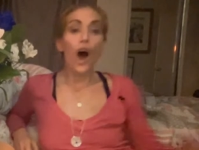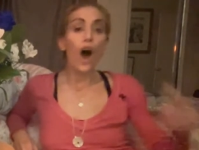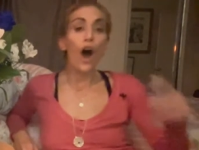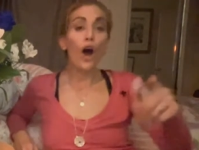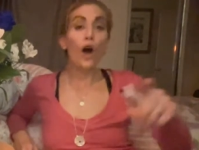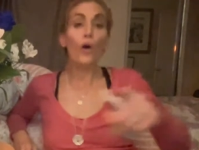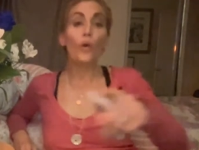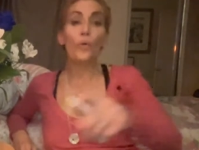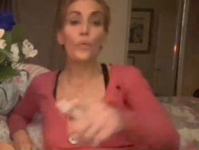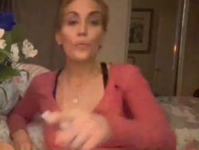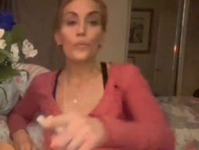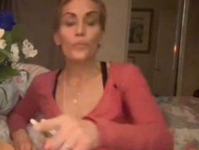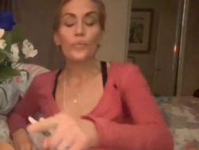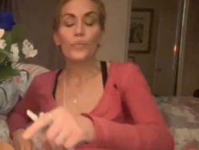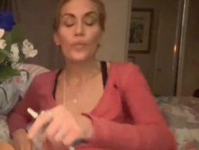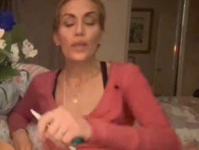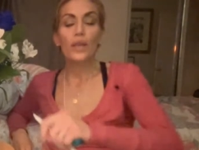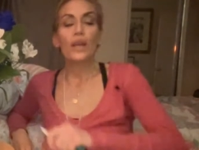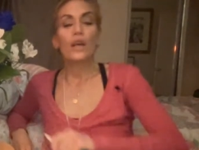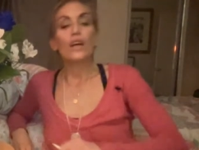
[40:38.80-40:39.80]
Oh,
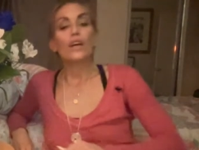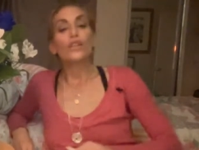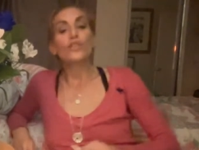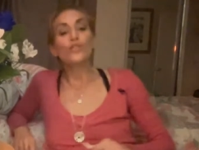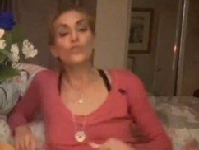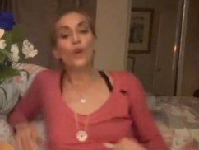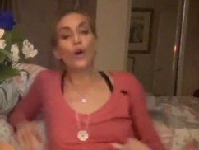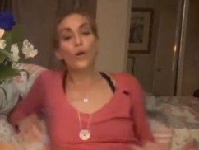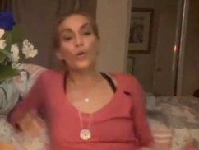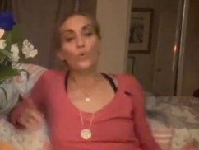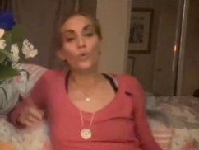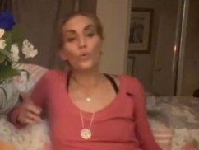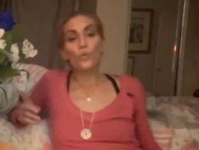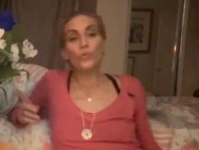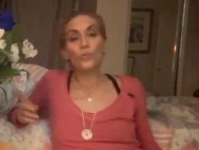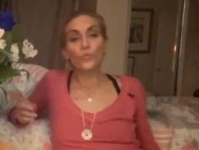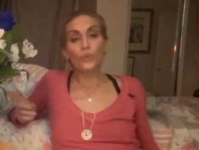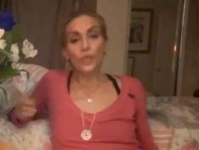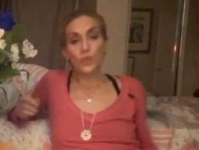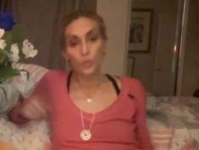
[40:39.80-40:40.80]
so
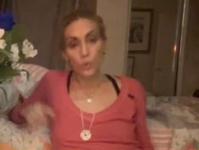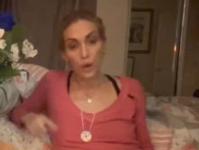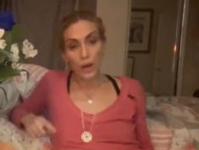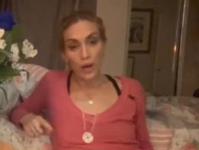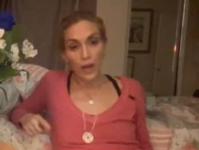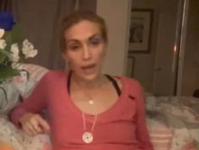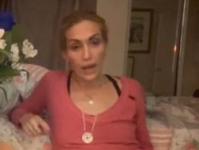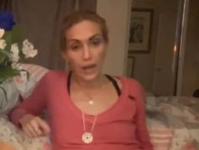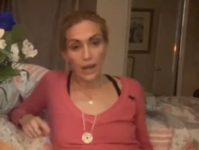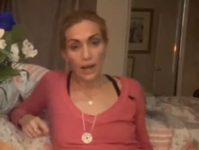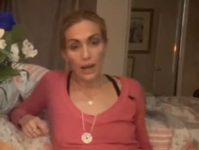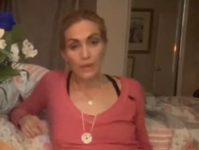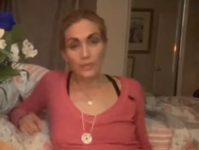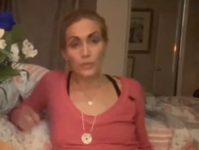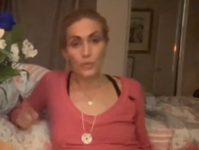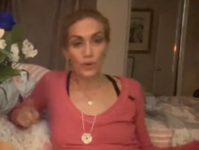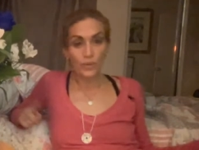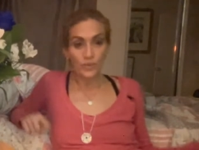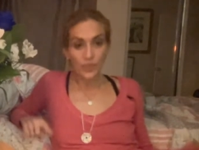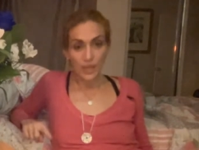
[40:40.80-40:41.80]
this one guy comes,
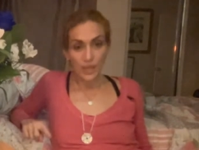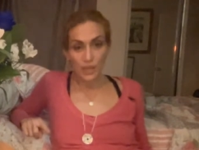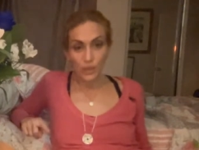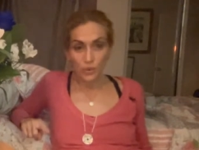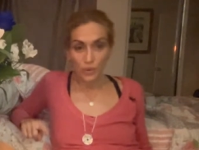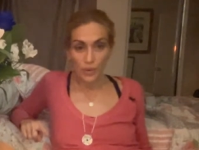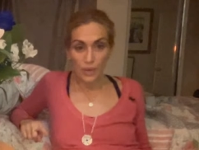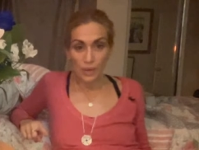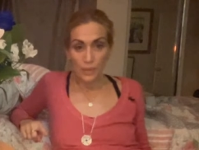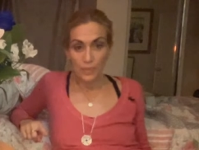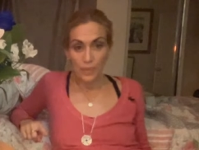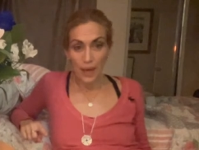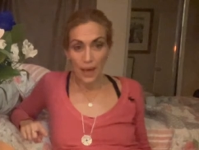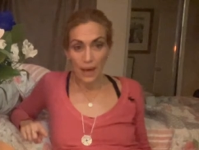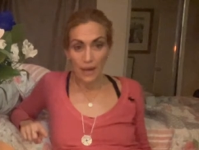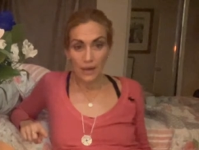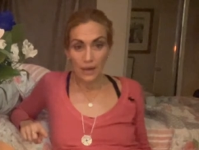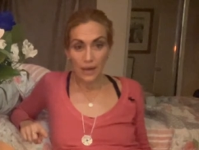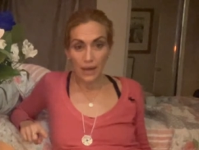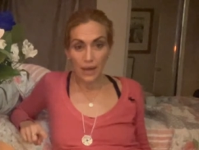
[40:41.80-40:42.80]
we have dinner with him
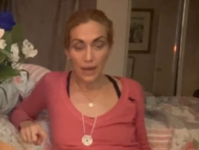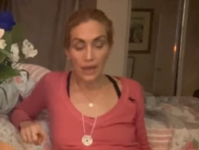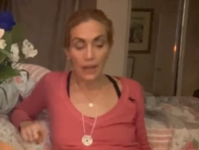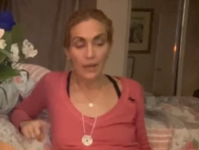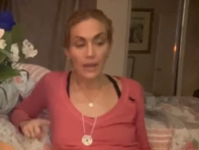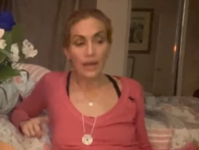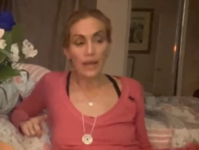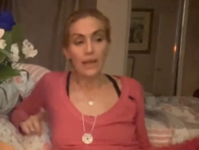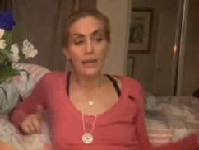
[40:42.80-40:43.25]
that night.